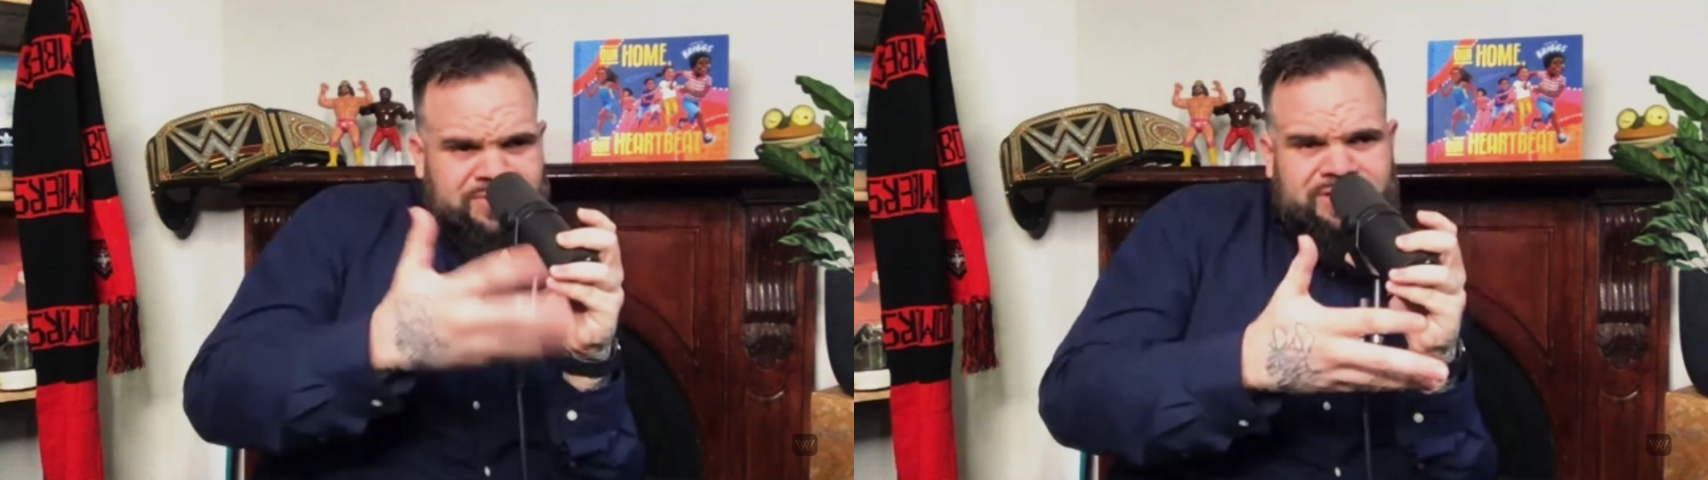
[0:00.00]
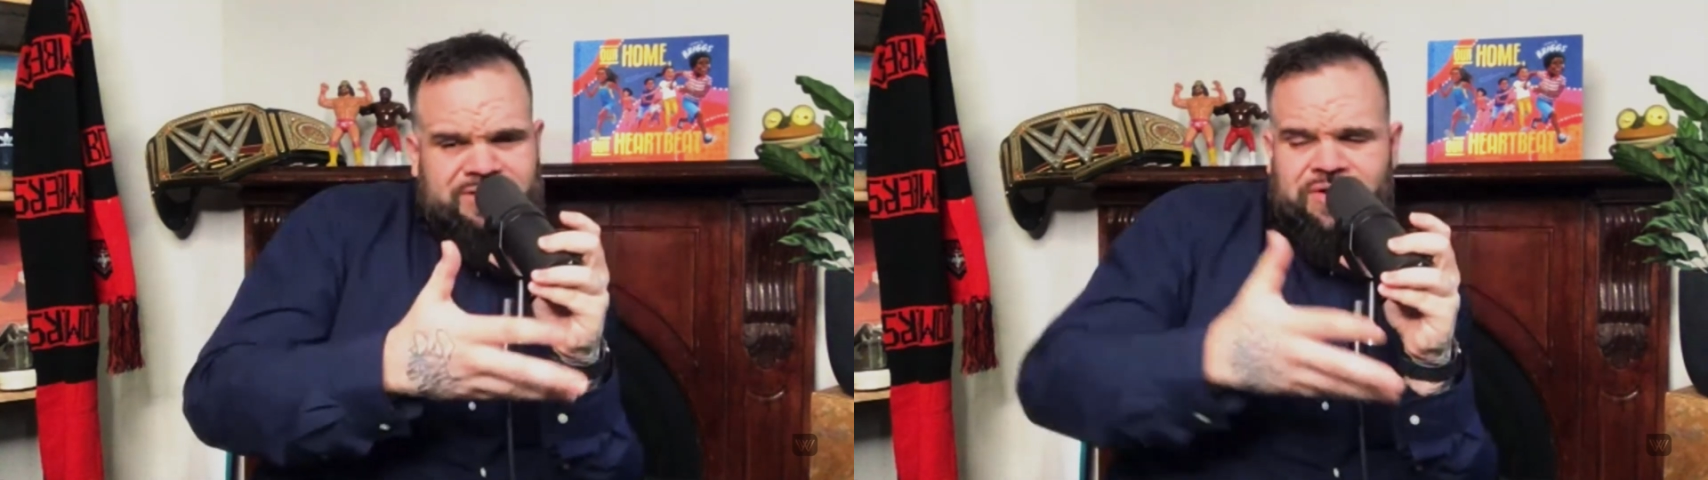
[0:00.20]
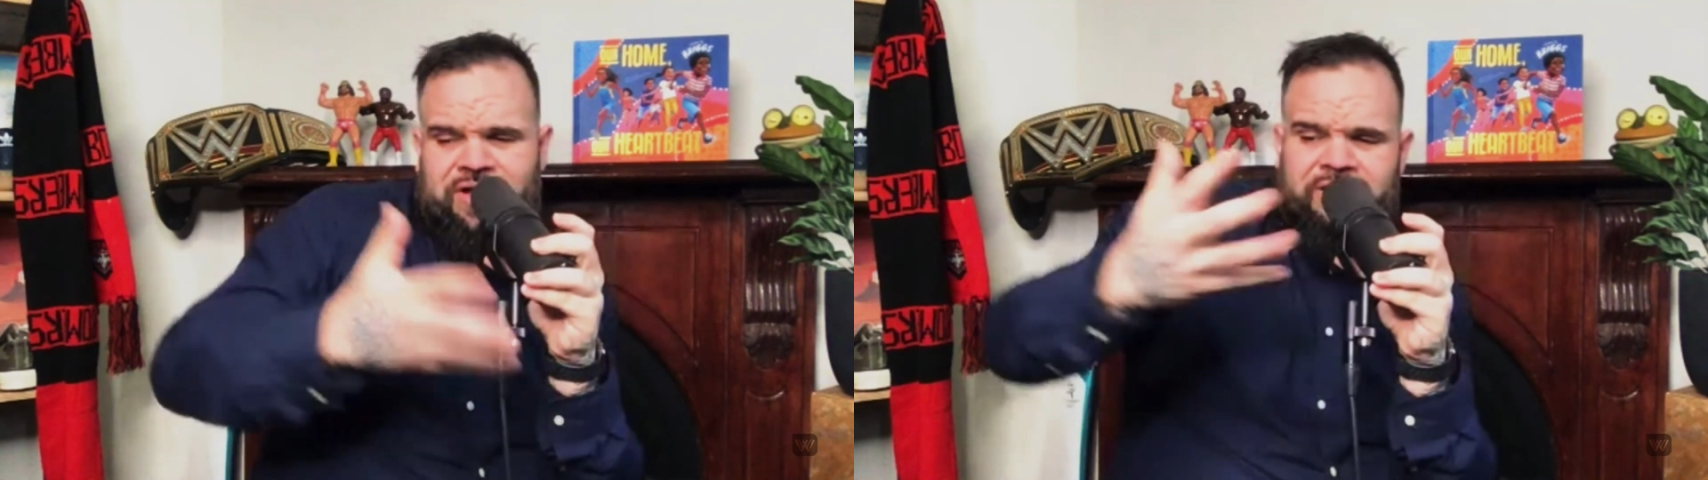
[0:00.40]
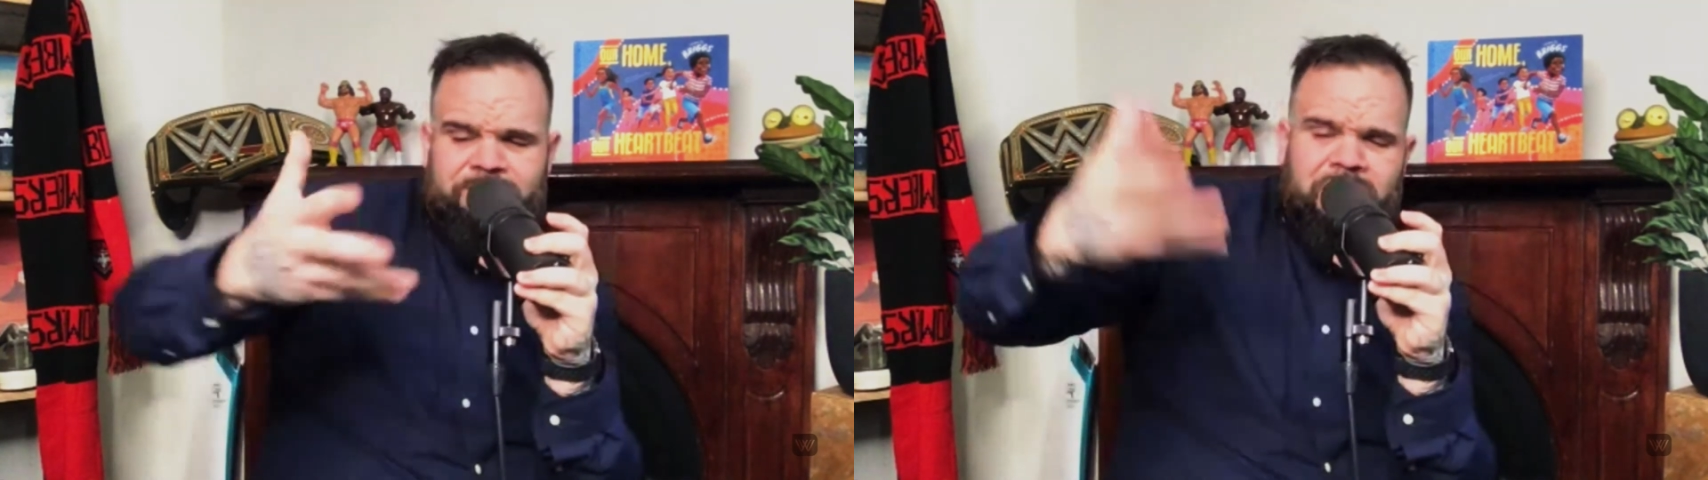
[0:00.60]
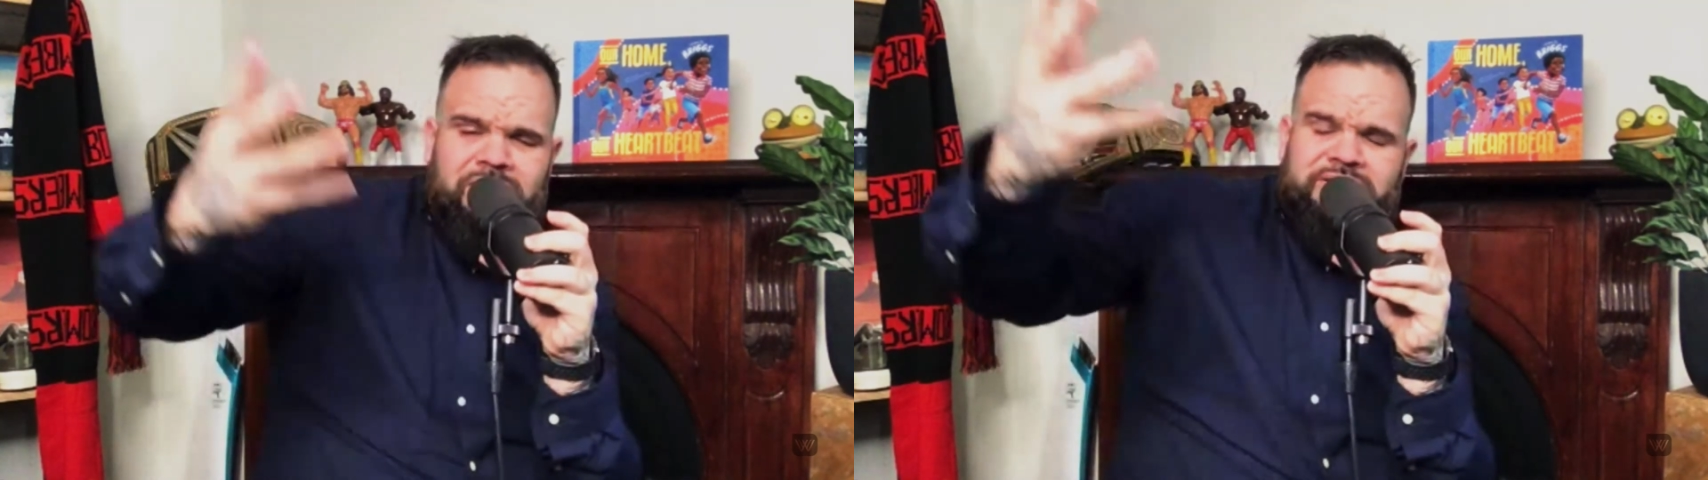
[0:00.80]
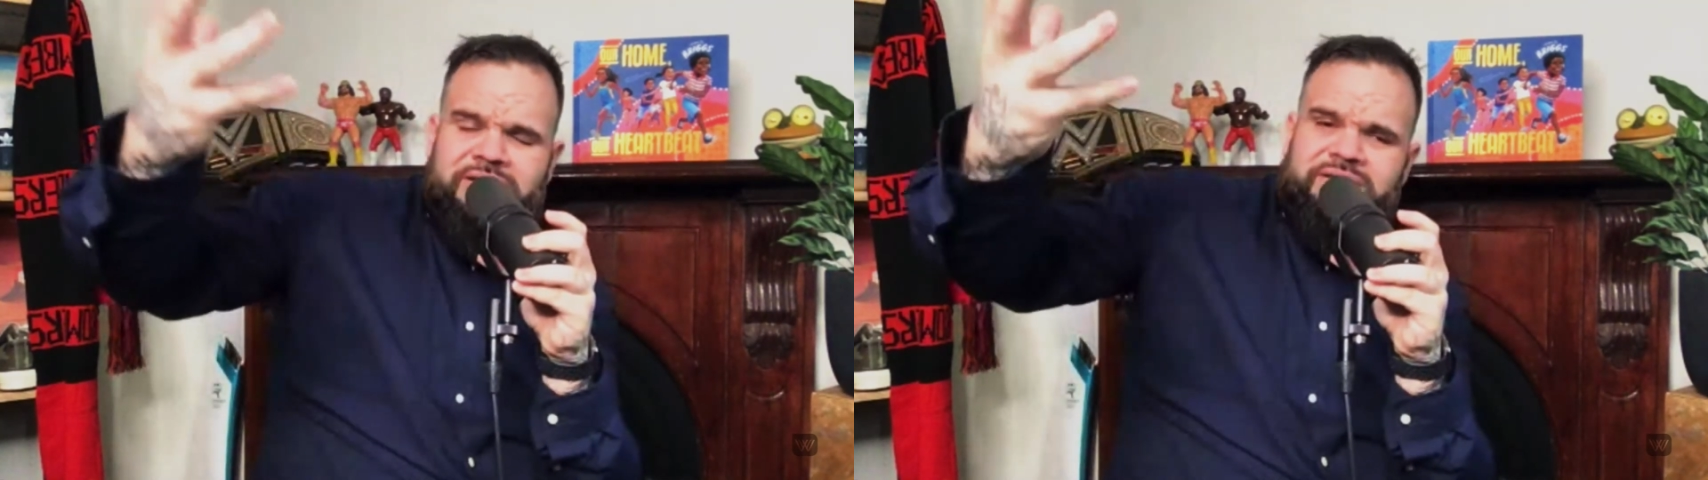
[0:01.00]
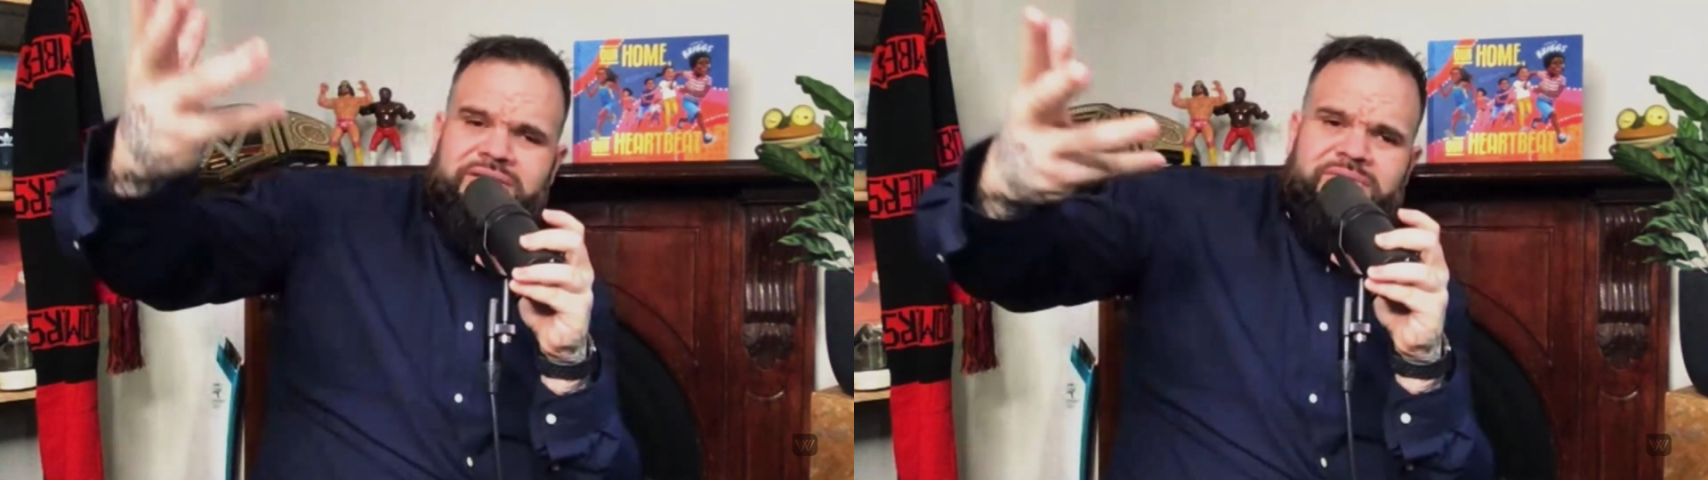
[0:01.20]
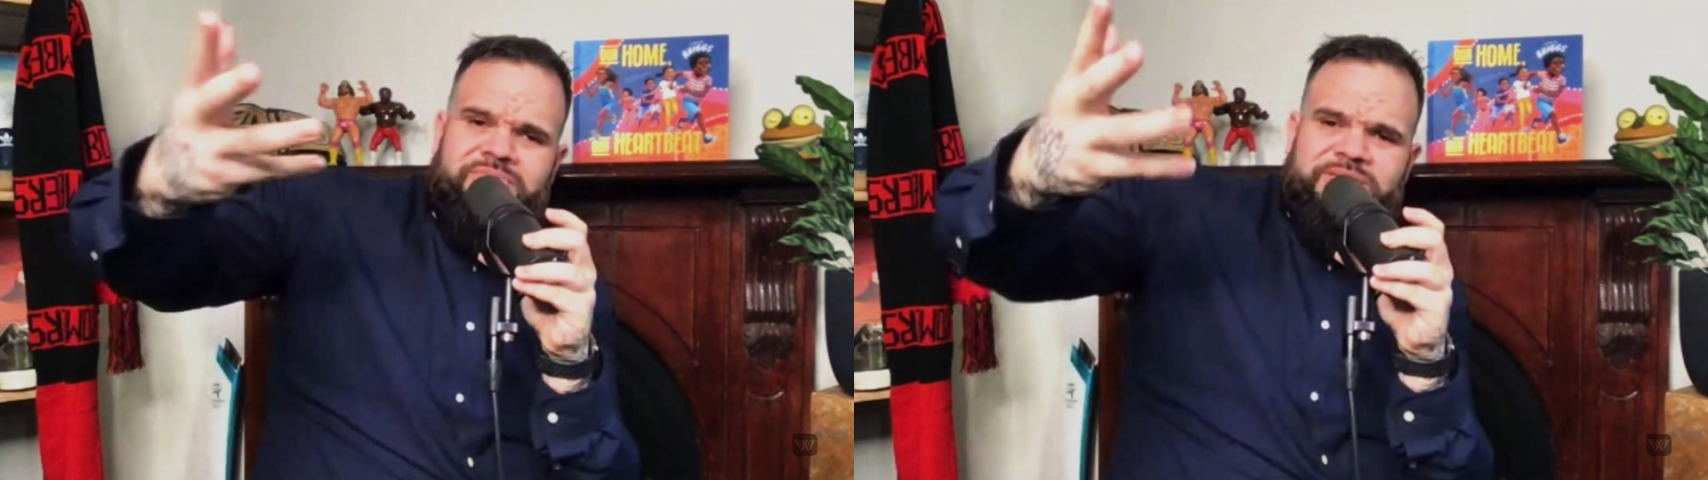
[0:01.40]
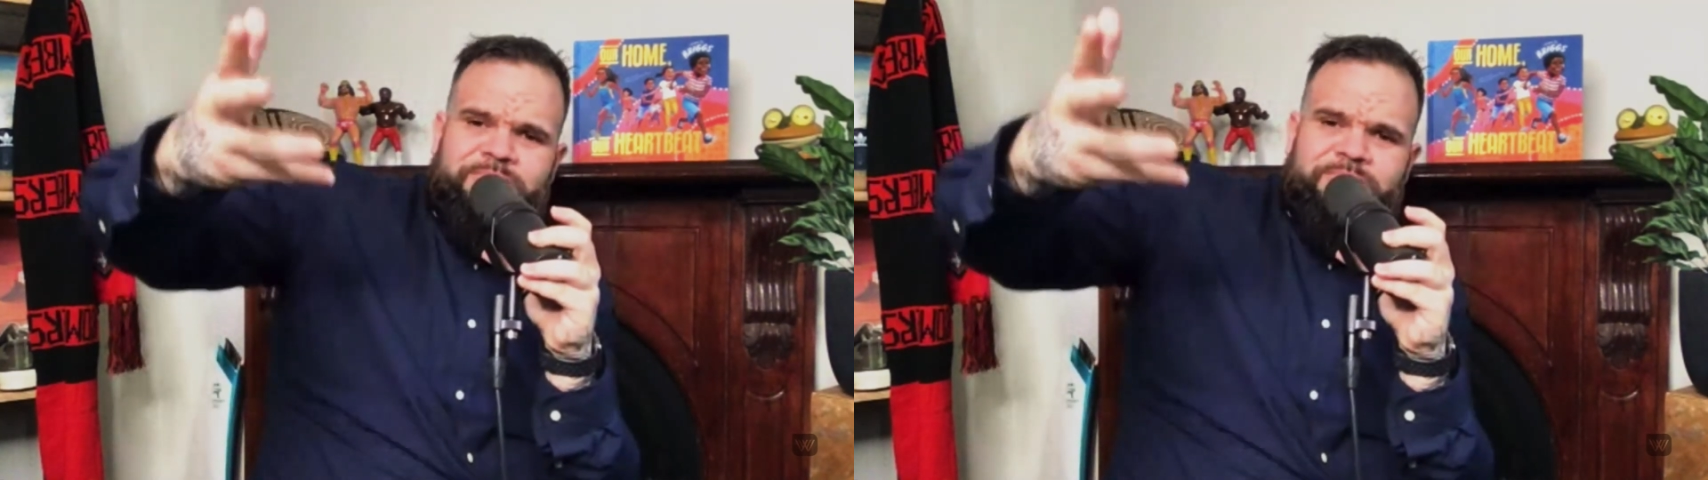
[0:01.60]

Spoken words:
to society, politics,